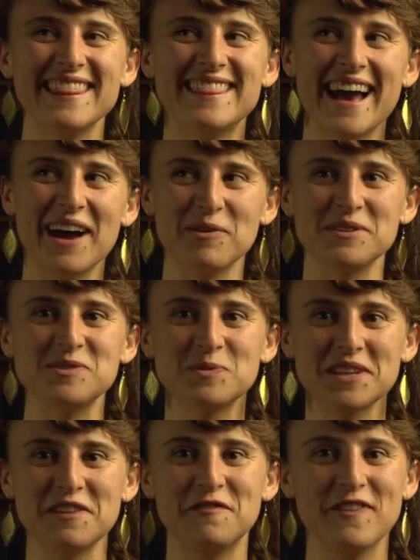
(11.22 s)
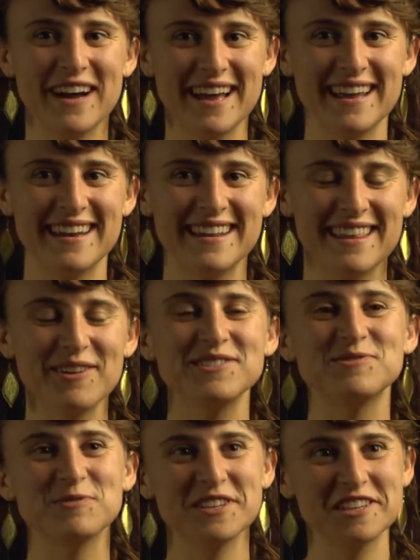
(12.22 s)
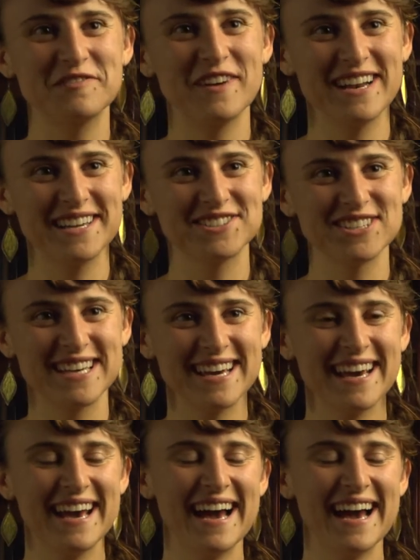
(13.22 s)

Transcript: that was really fun. That was really fun, actually.